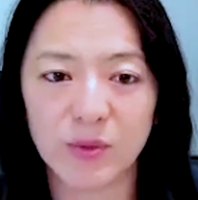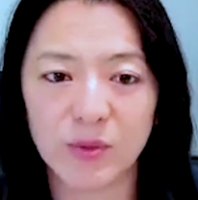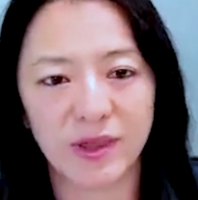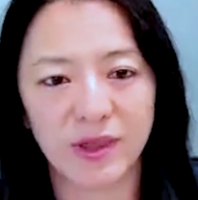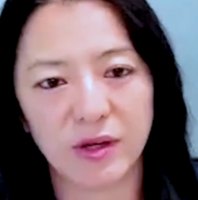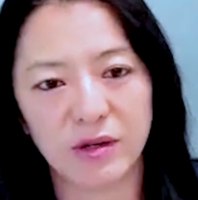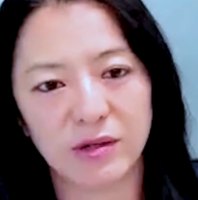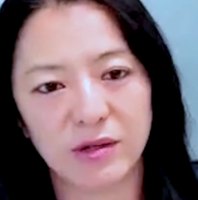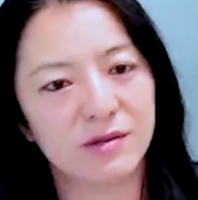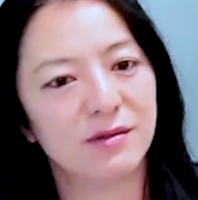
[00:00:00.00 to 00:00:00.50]
but
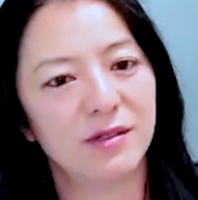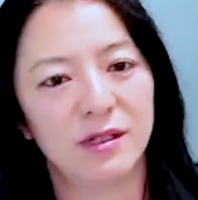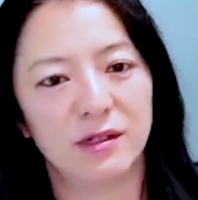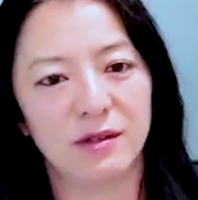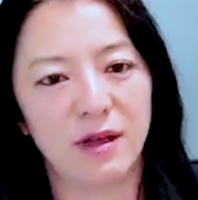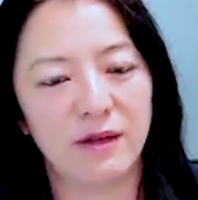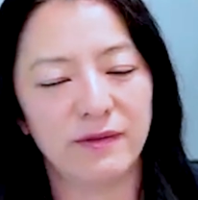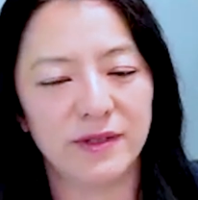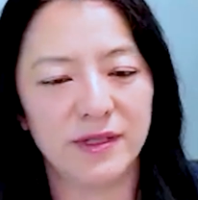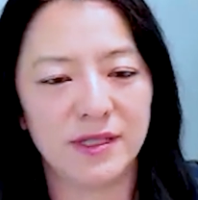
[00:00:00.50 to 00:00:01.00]
there are you know
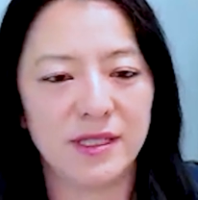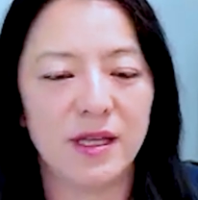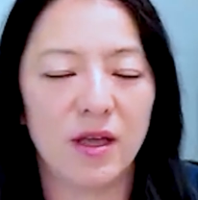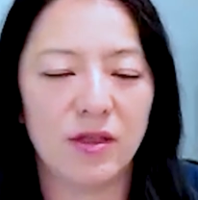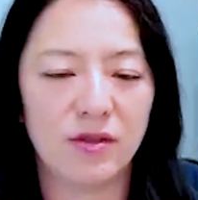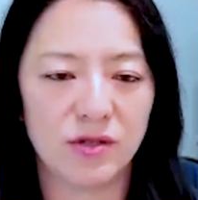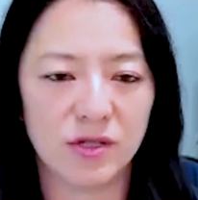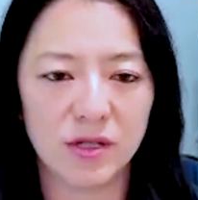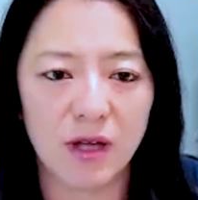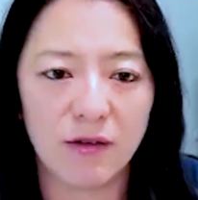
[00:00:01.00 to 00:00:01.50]
obviously
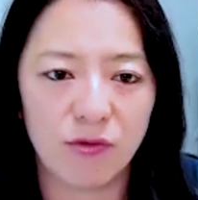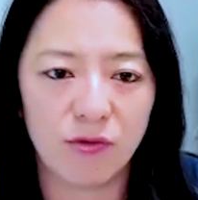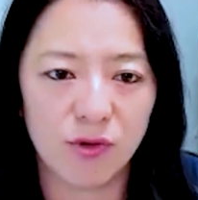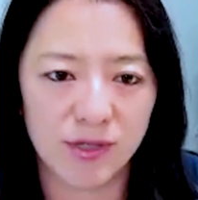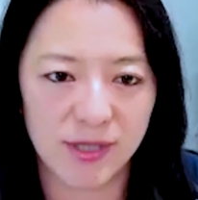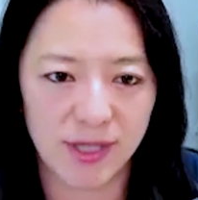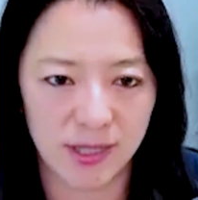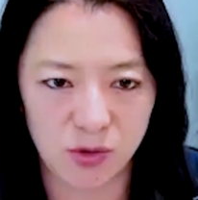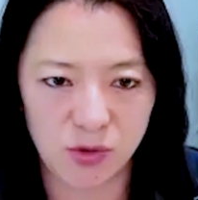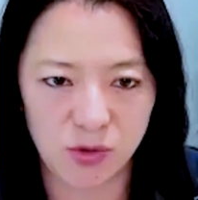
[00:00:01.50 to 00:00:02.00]
other softwares
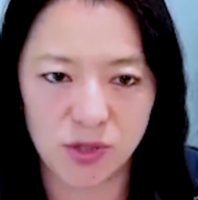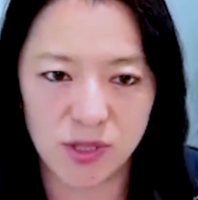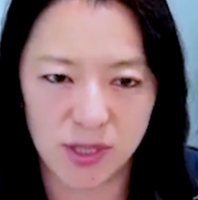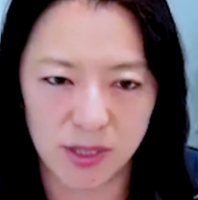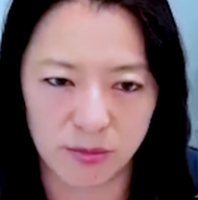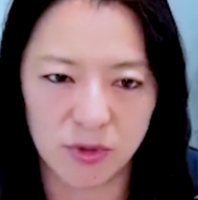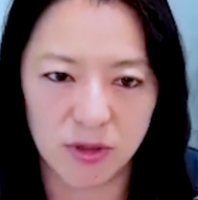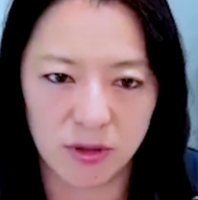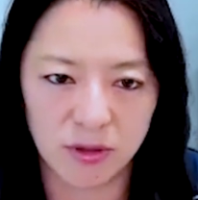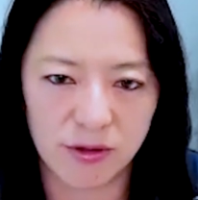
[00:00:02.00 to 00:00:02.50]
that do
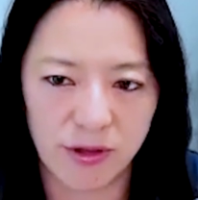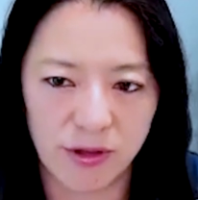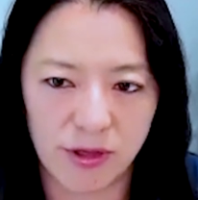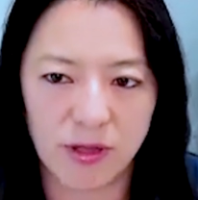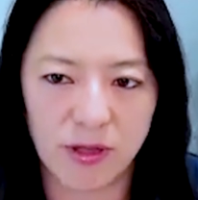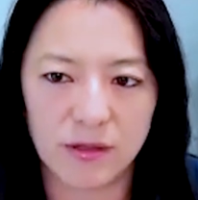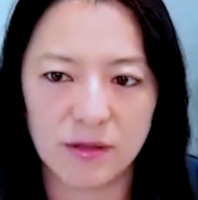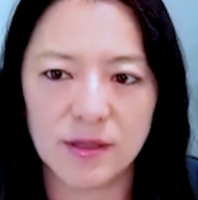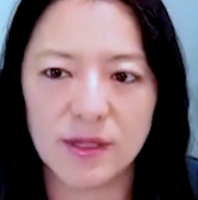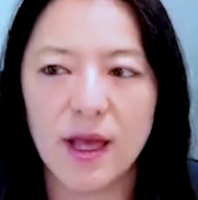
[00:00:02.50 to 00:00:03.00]
similar
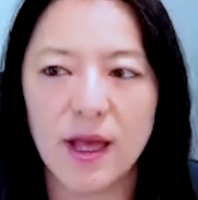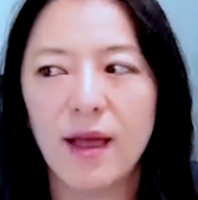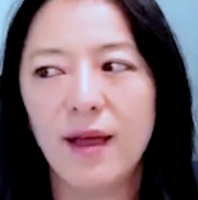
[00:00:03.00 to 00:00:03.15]
things,